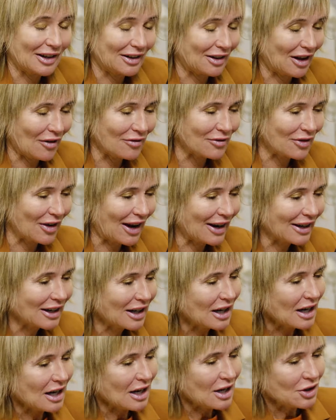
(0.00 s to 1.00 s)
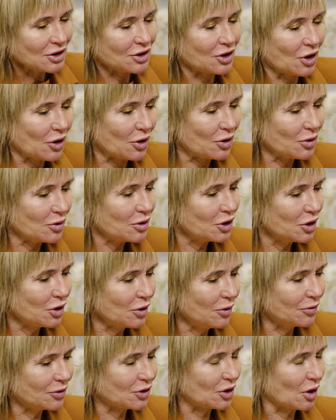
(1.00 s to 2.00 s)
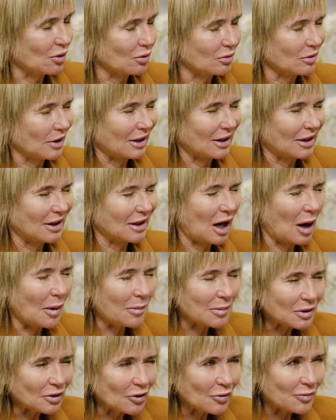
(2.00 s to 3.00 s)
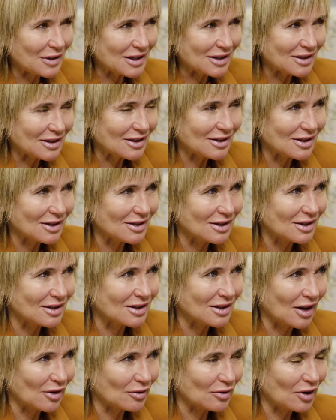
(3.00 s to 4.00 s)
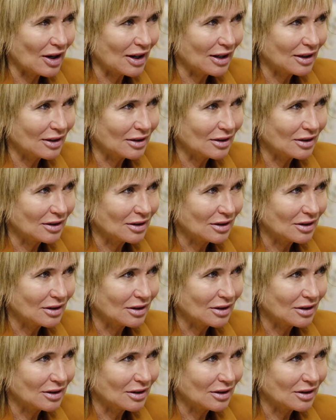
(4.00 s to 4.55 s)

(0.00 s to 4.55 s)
I love that. So you've sold a couple of businesses, is that right?